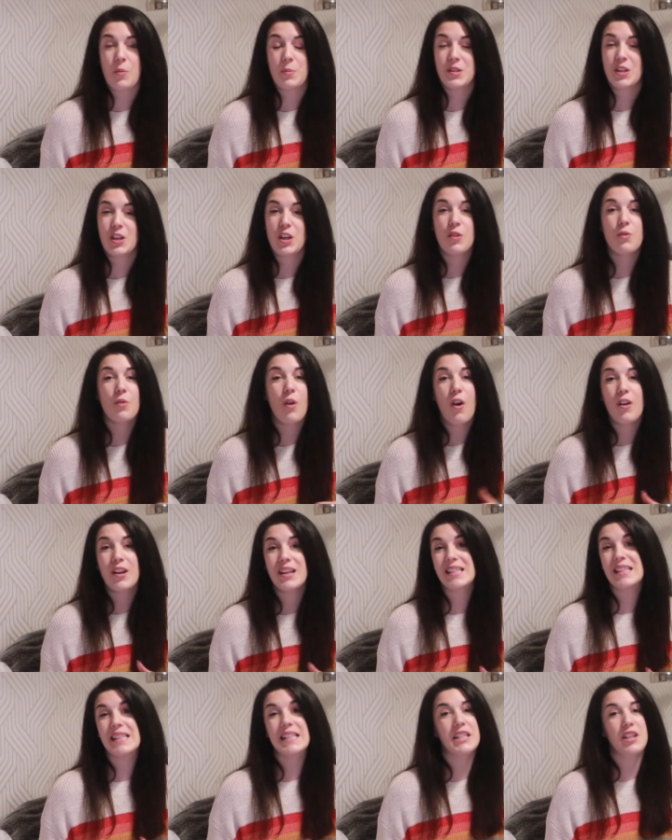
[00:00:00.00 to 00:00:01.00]
So you
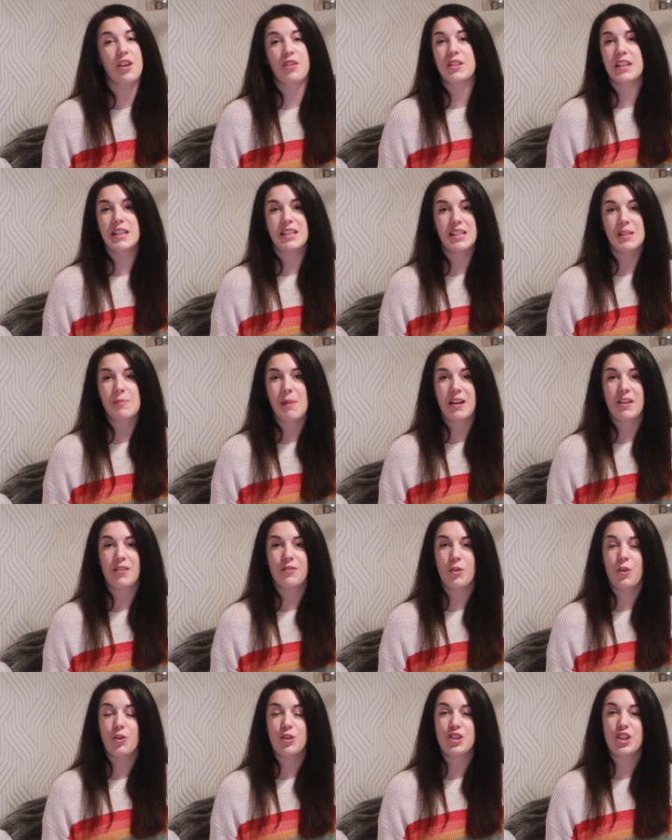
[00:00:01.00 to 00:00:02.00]
honestly don't need to spend a
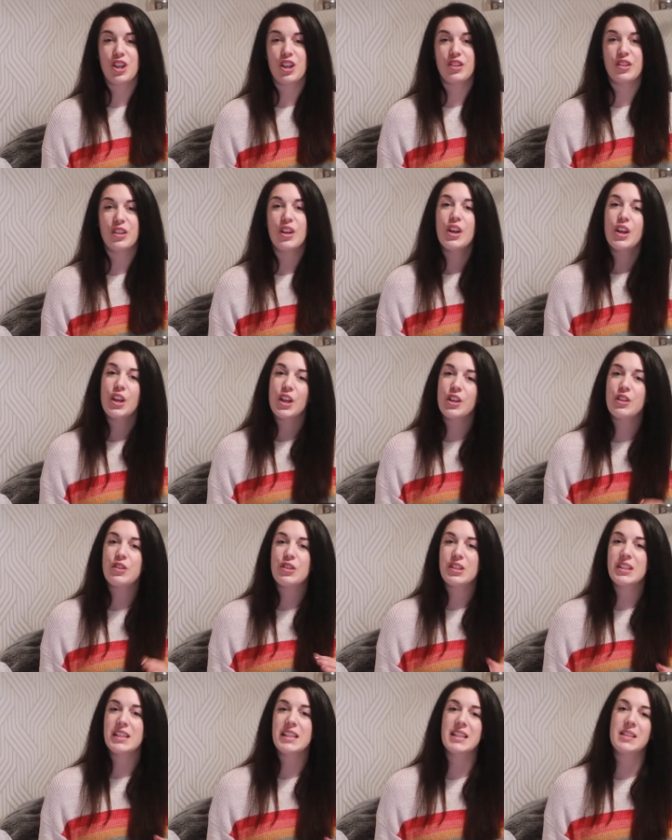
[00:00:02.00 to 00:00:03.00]
fortune. You
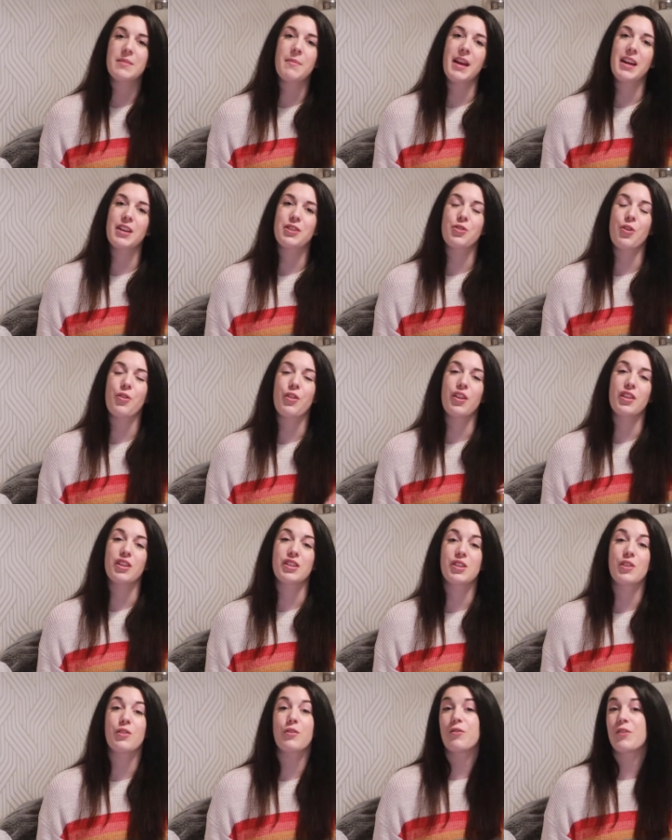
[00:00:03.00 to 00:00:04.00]
just need to make sure that the
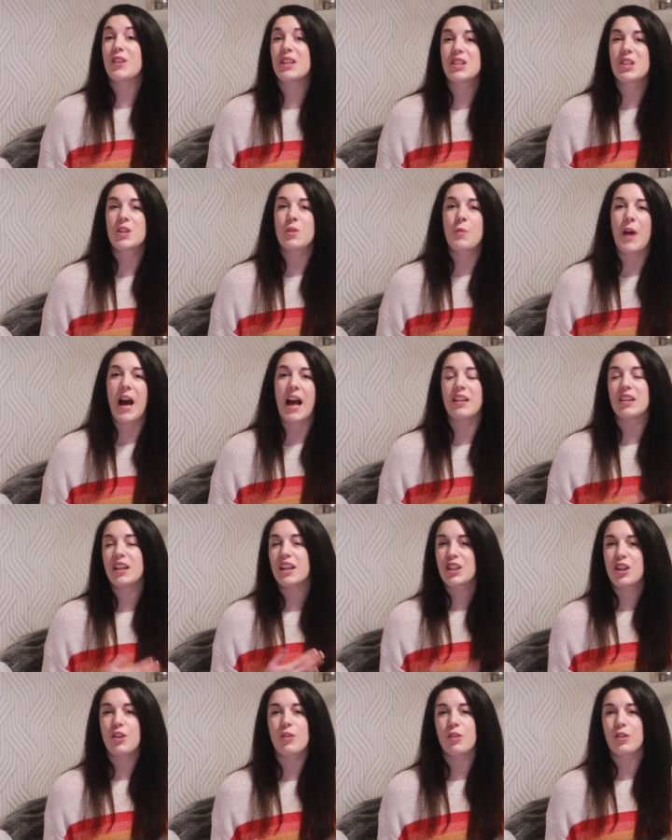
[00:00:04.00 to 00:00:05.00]
suit fits you well
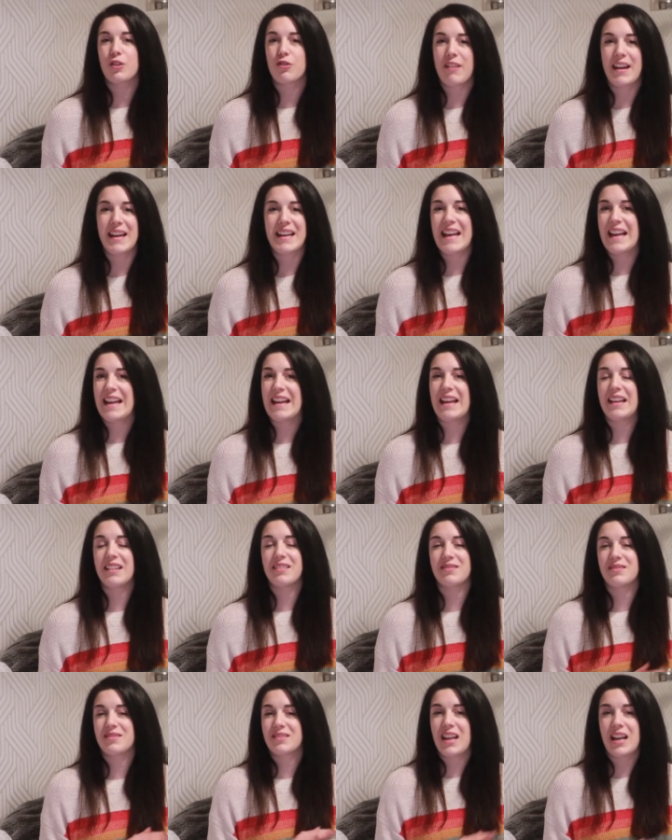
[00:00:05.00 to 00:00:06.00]
and you look great in it.
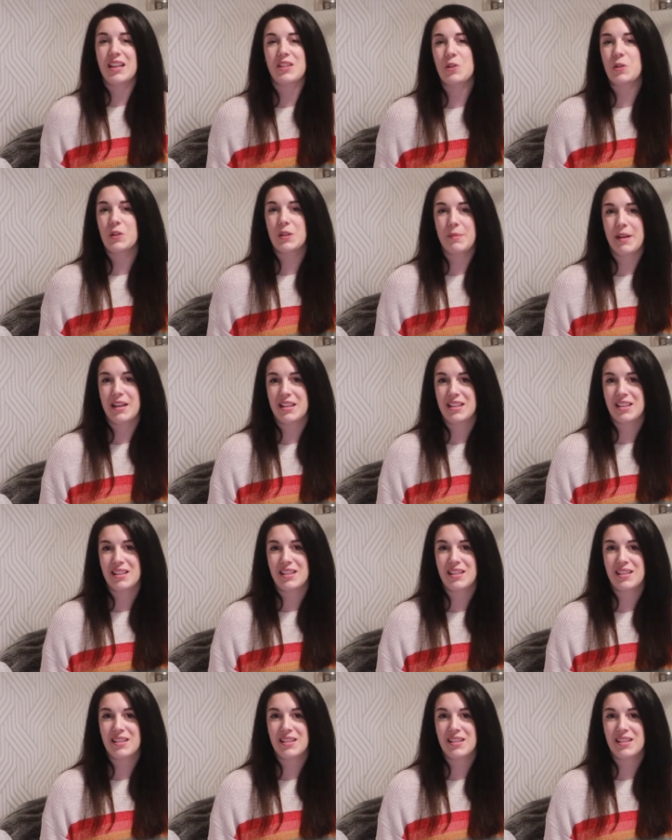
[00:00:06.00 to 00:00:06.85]
That's all that matters.